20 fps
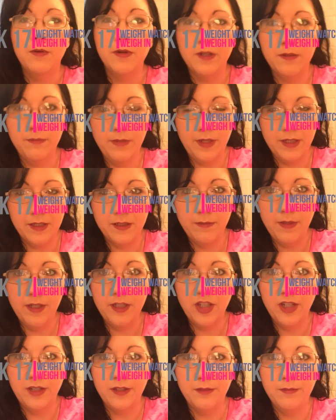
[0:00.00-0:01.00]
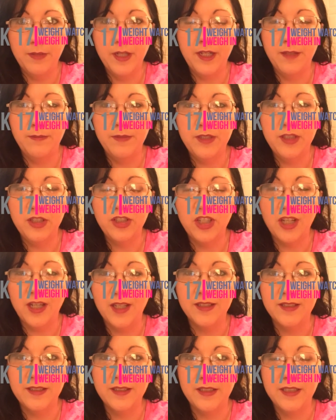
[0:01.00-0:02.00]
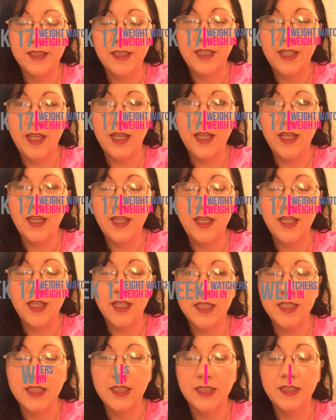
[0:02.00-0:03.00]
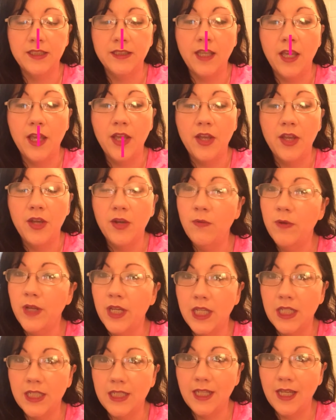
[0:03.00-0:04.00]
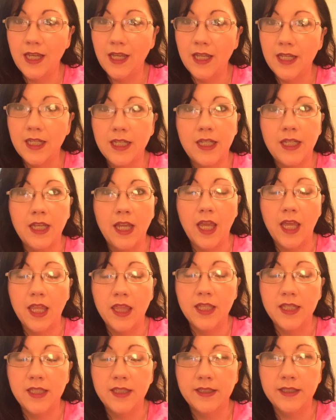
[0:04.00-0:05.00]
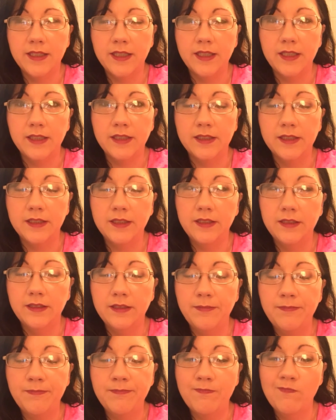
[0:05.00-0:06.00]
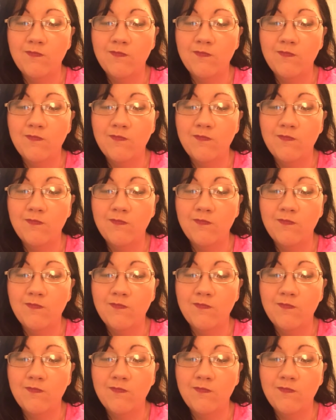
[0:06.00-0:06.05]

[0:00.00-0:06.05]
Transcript: Welcome back to my channel. My name is Jess and today is weigh-in day and this is,